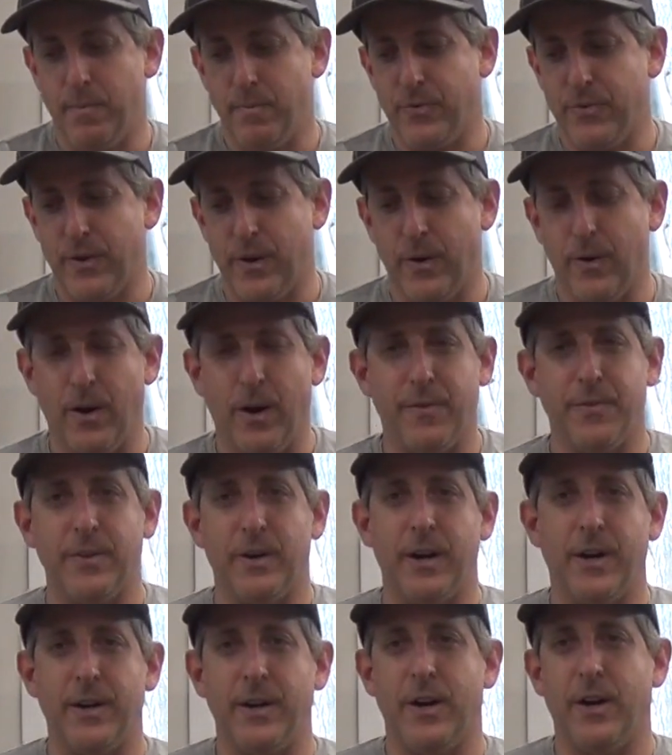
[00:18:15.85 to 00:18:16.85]
So off and
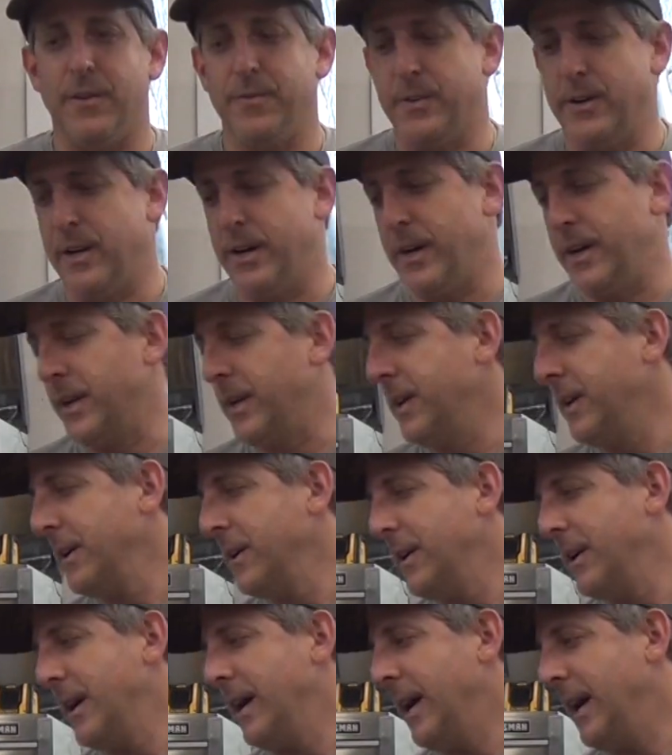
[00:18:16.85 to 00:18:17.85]
on,
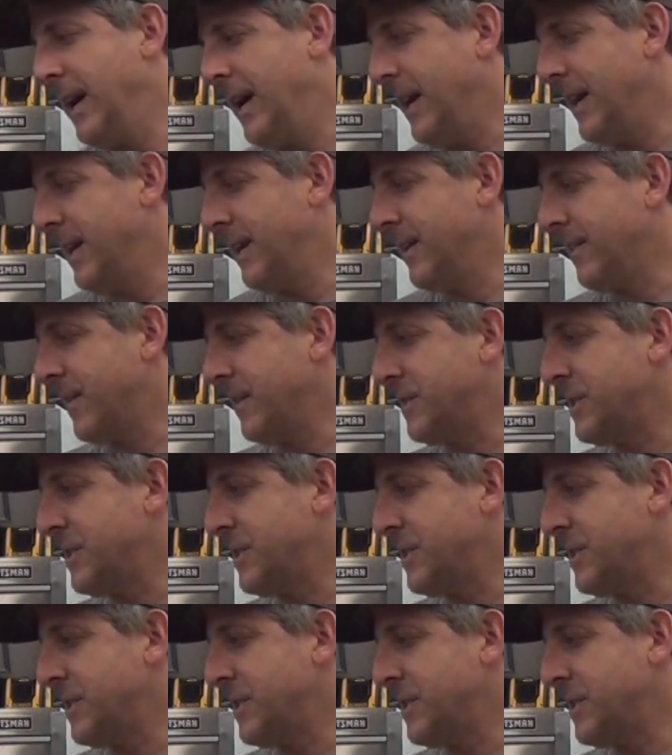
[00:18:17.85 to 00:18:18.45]
and the